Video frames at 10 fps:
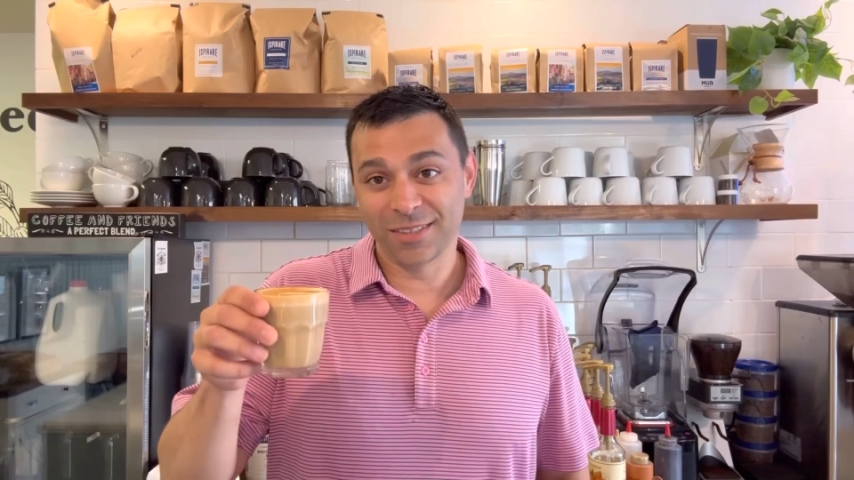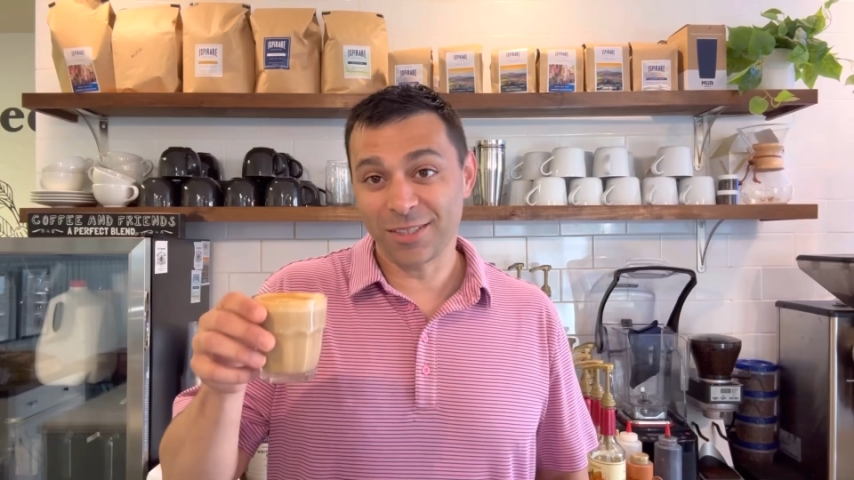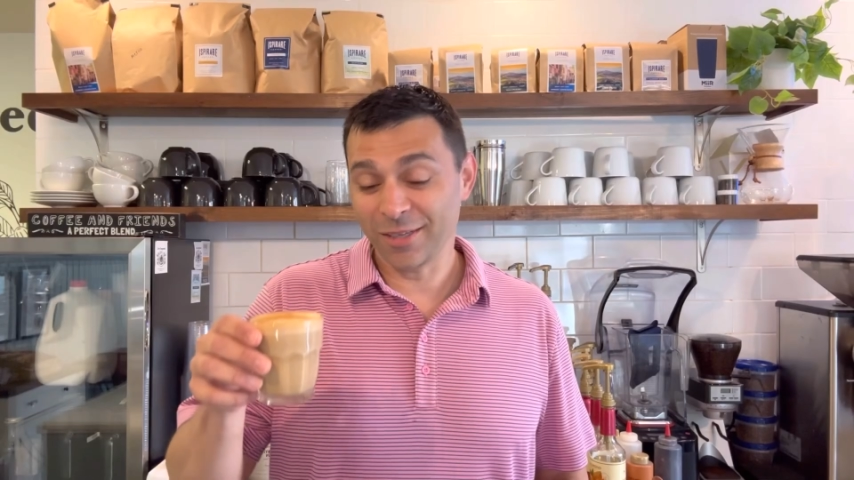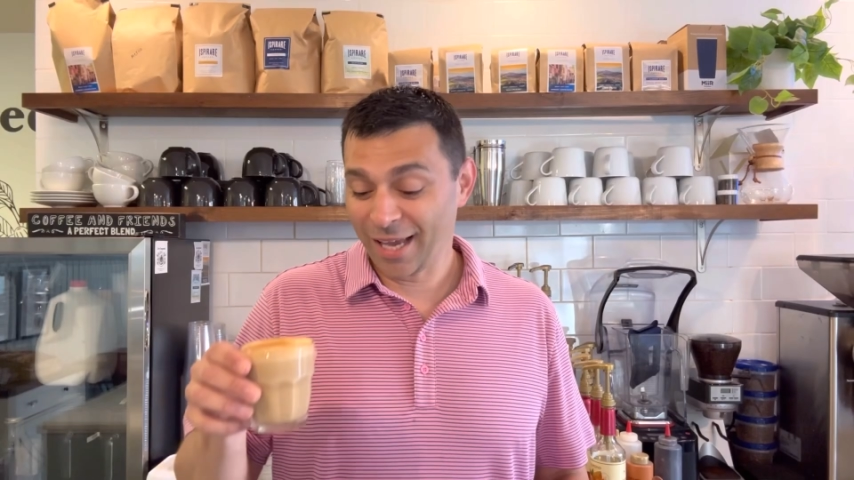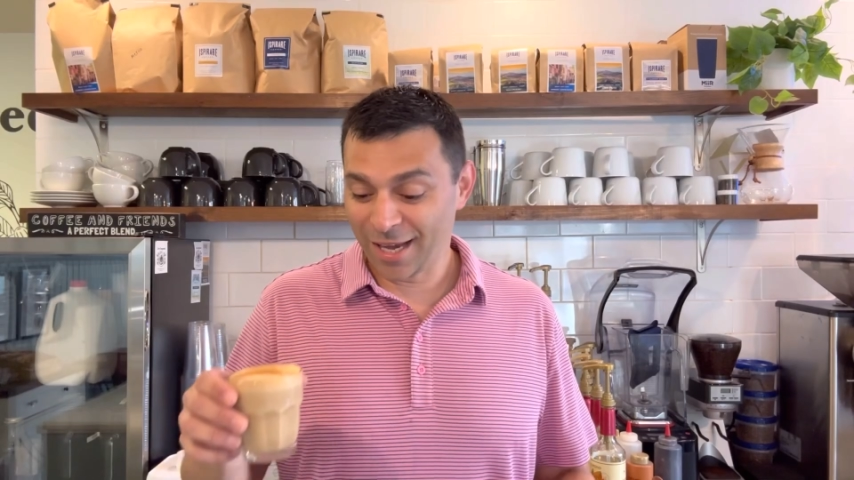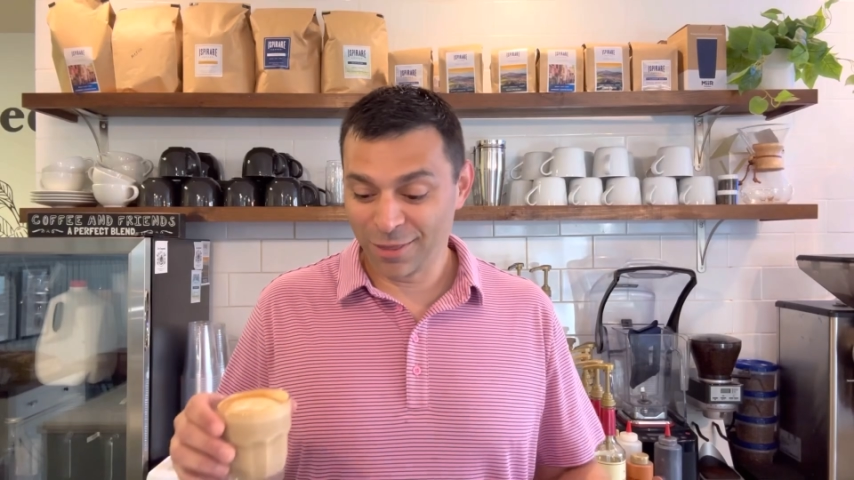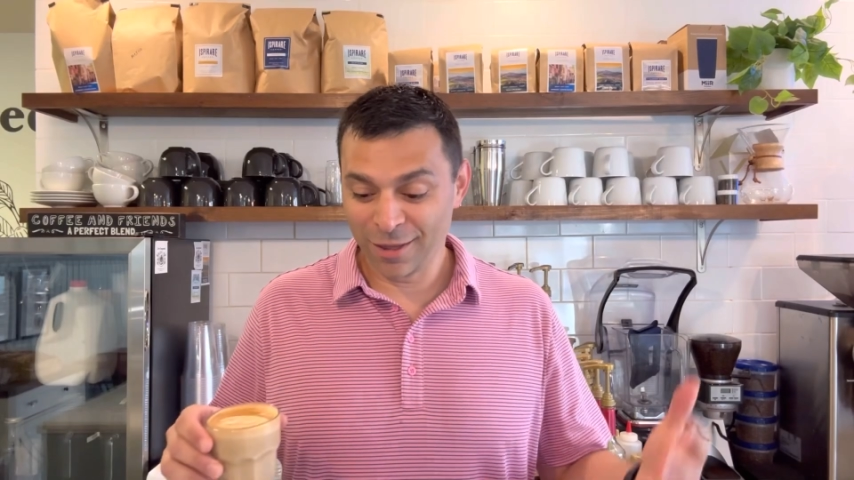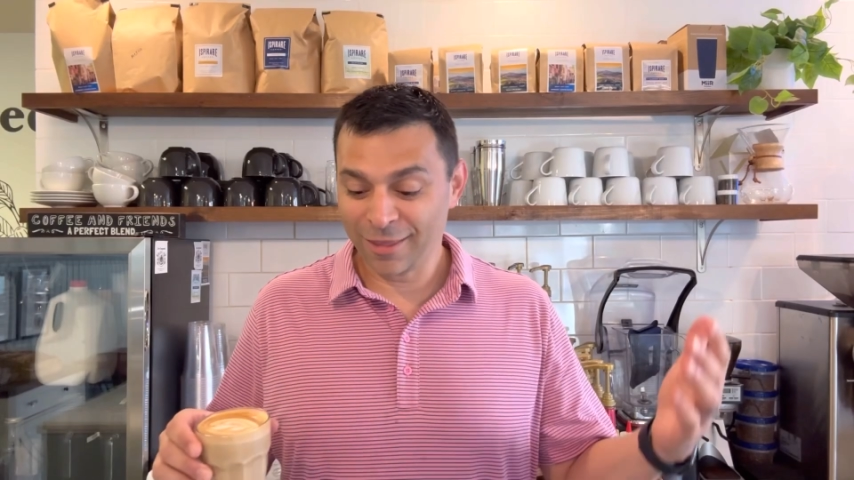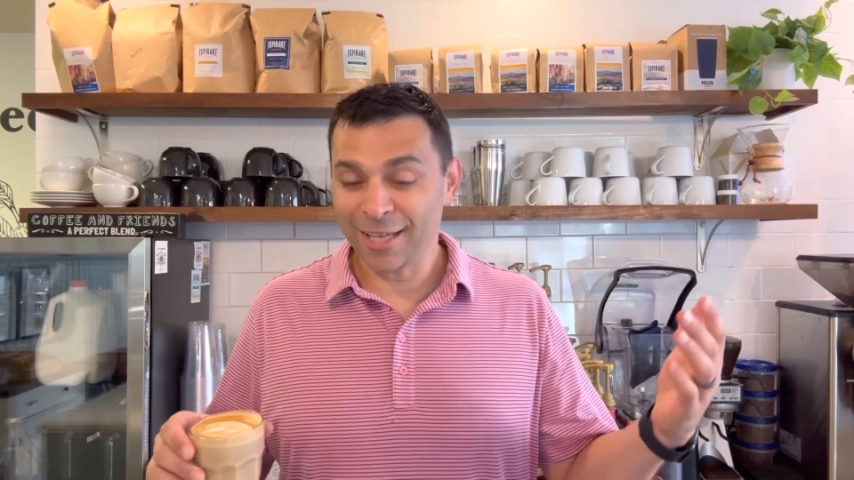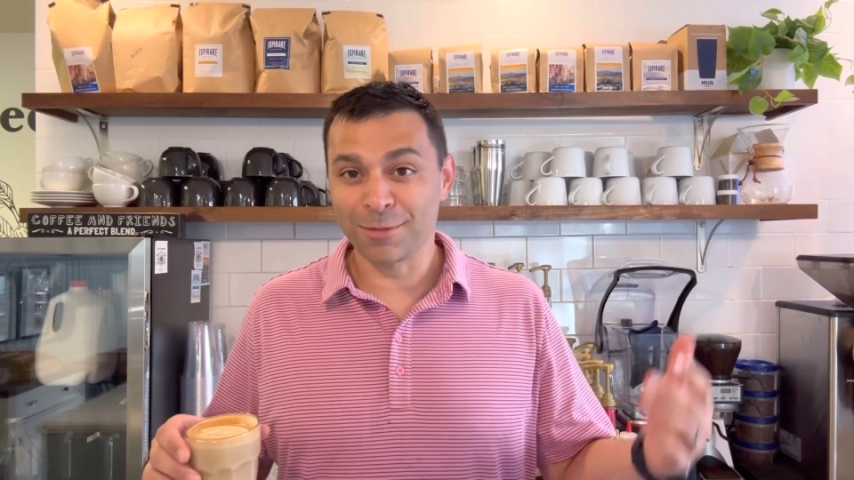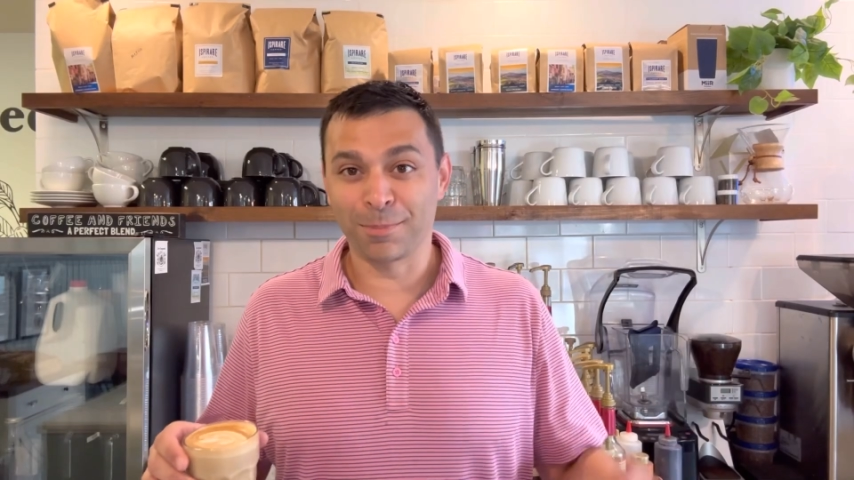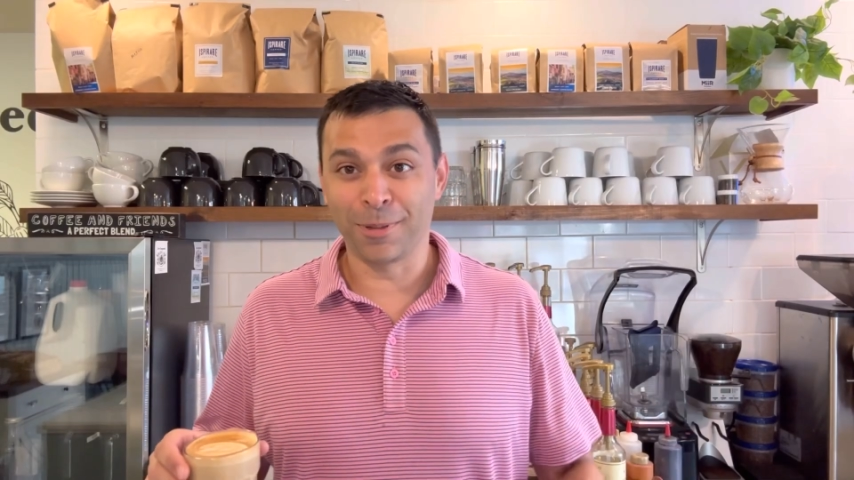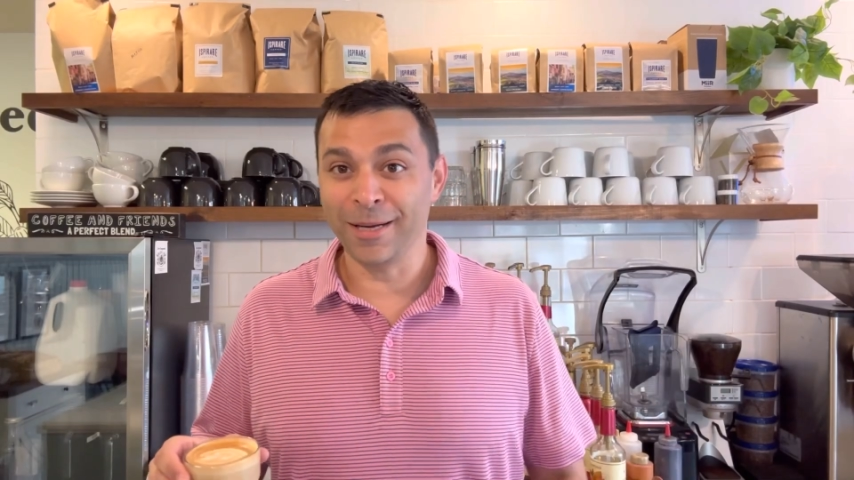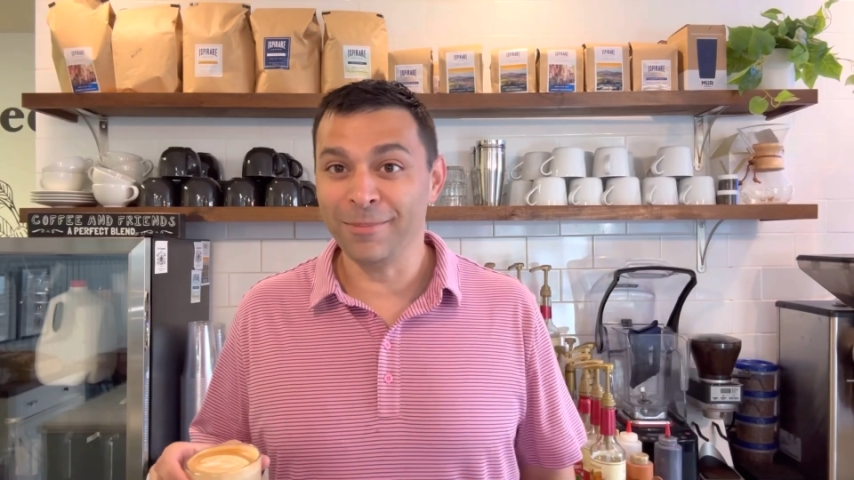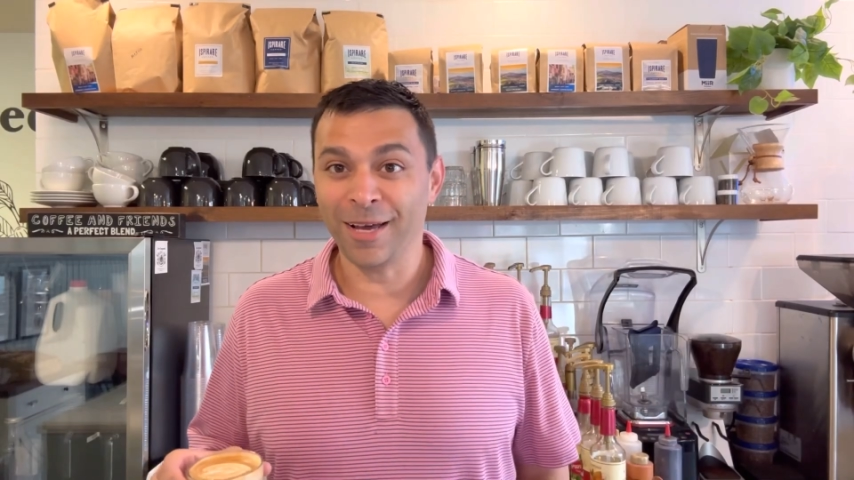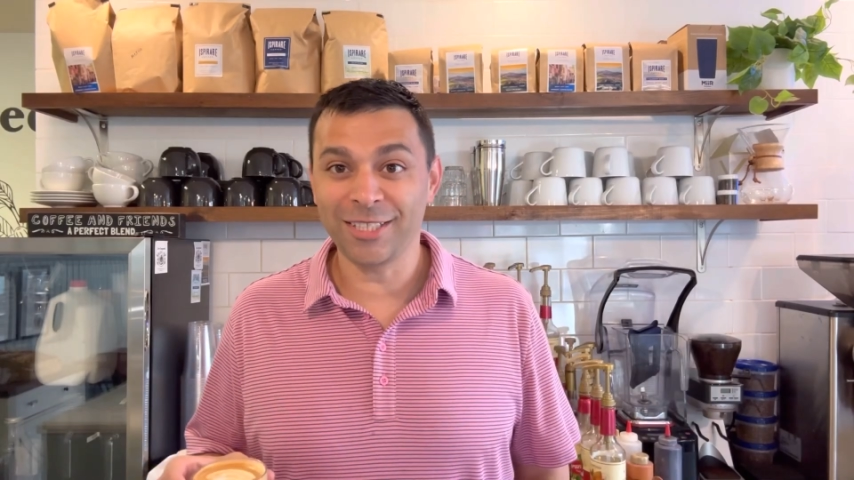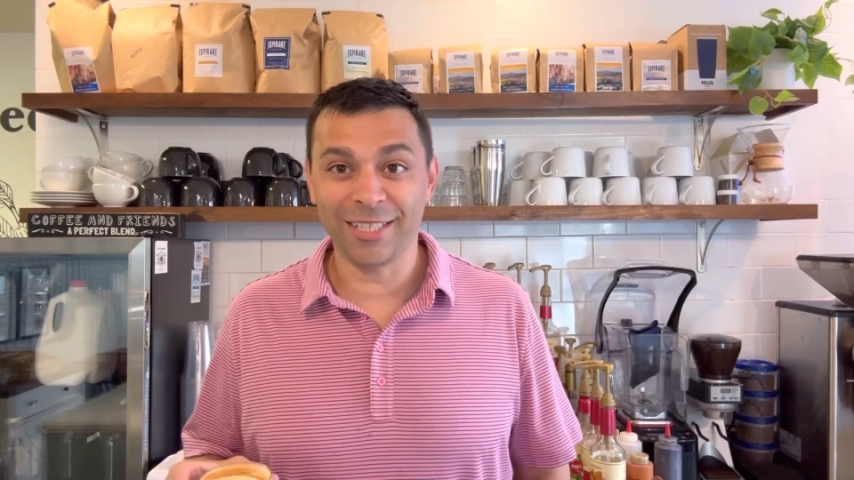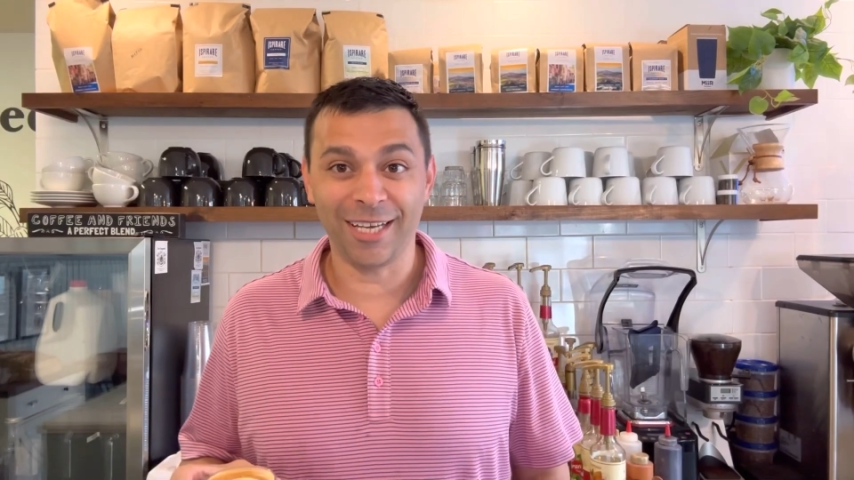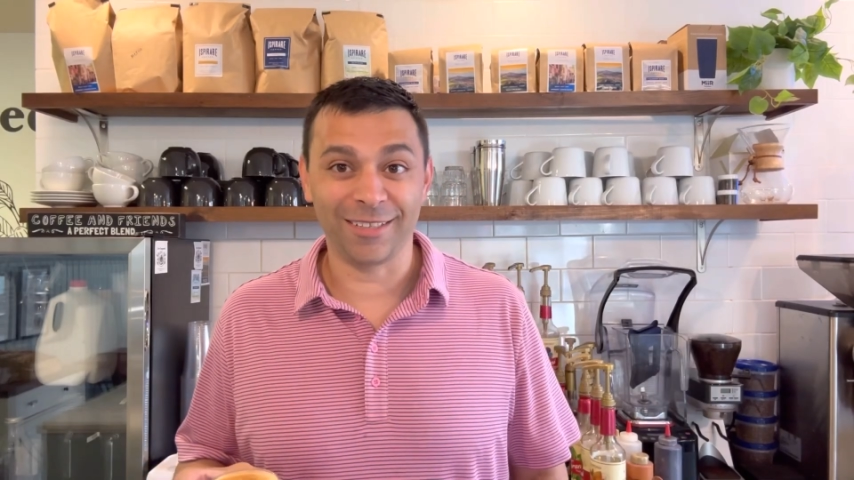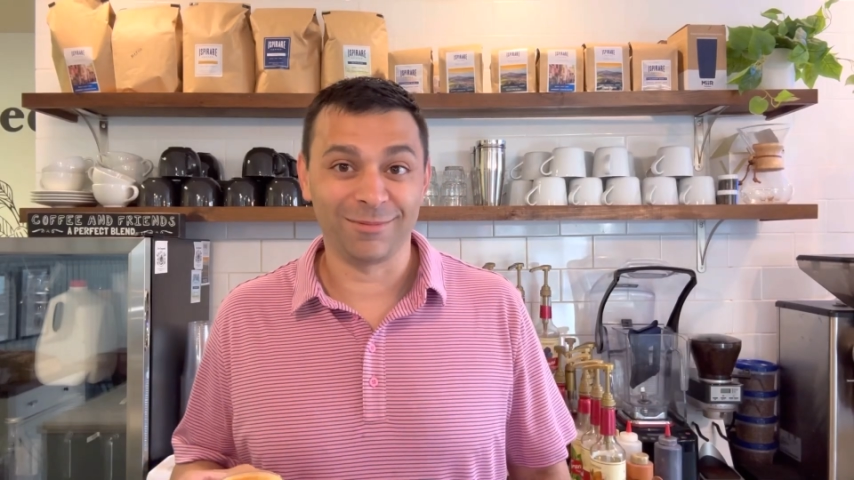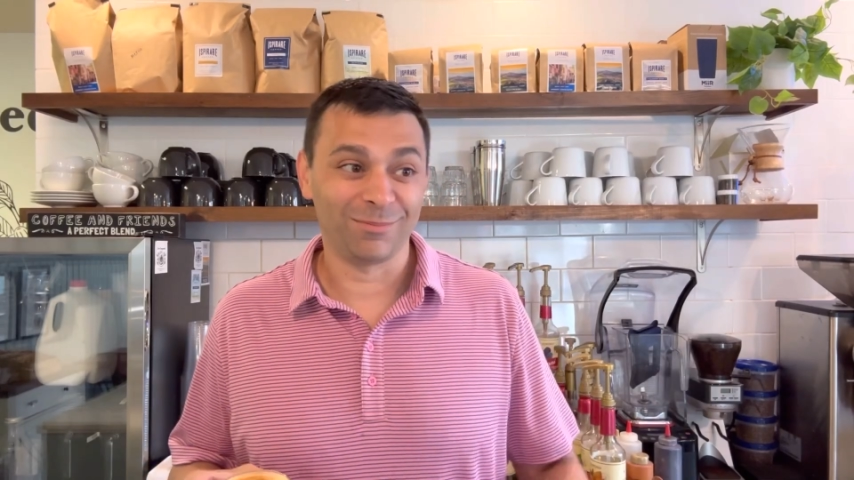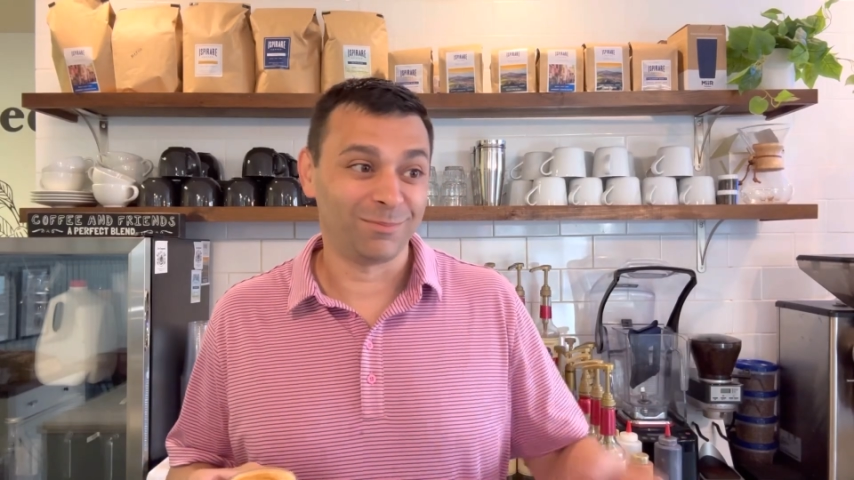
So yeah, I think that's pretty much it.